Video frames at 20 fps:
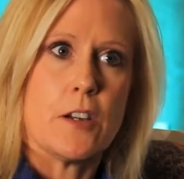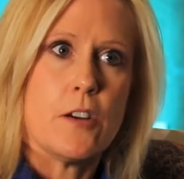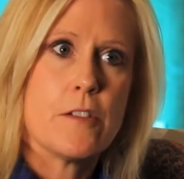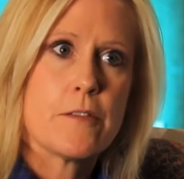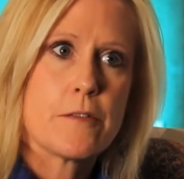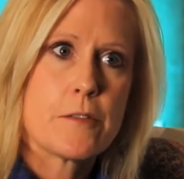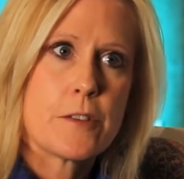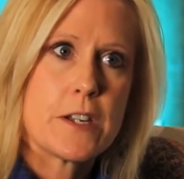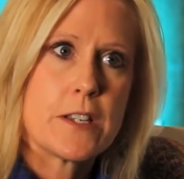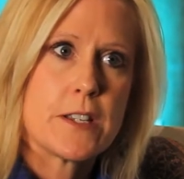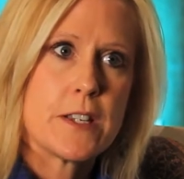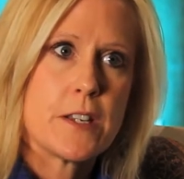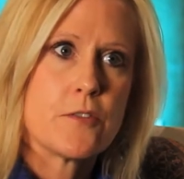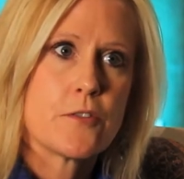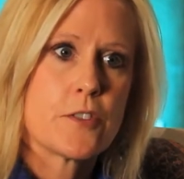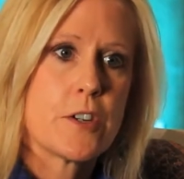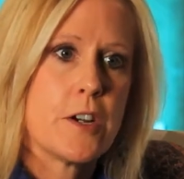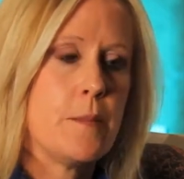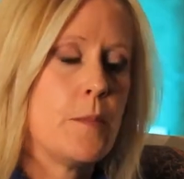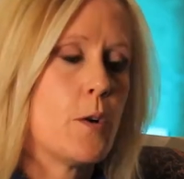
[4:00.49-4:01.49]
ovary
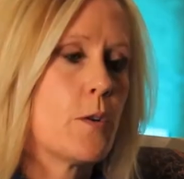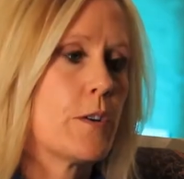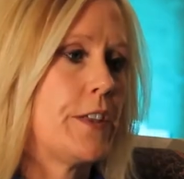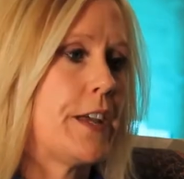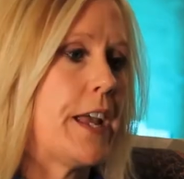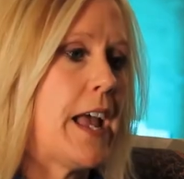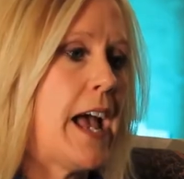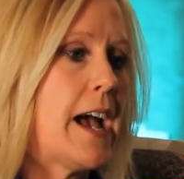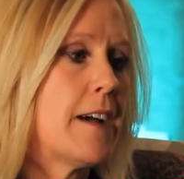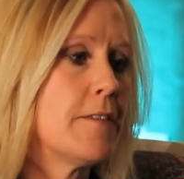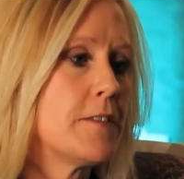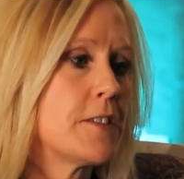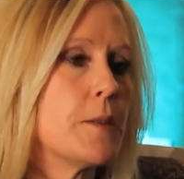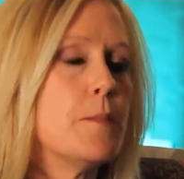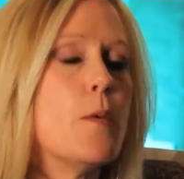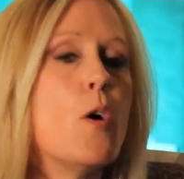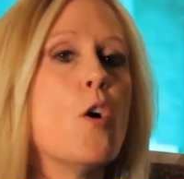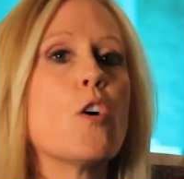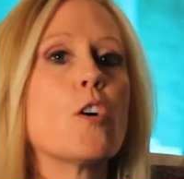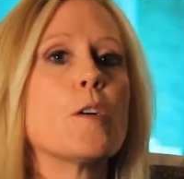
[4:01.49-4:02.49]
syndrome, or they have
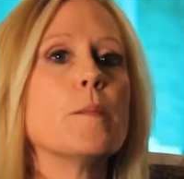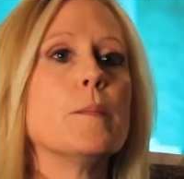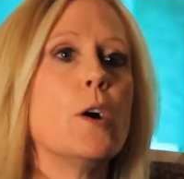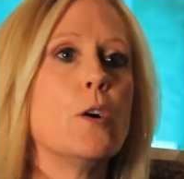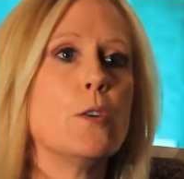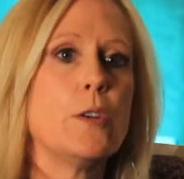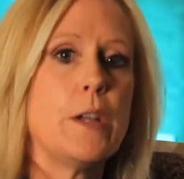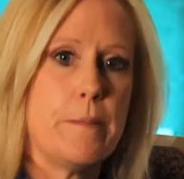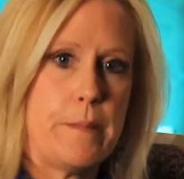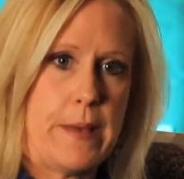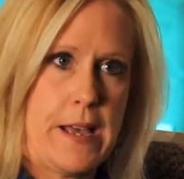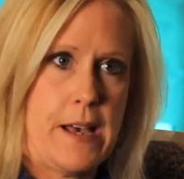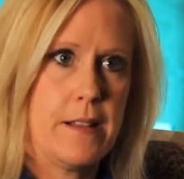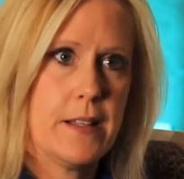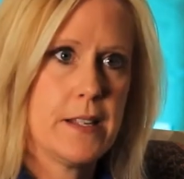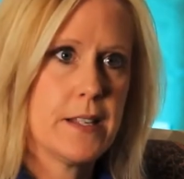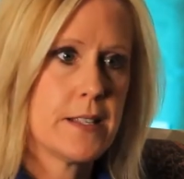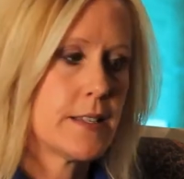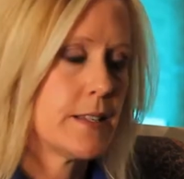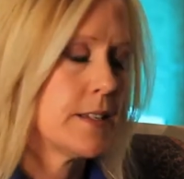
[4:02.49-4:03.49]
some hormone
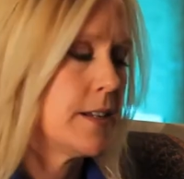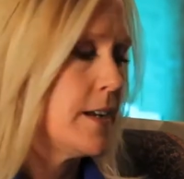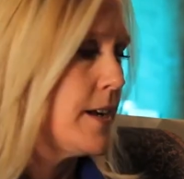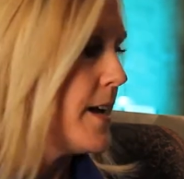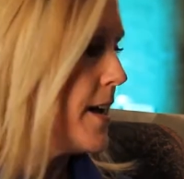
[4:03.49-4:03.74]
imbalance.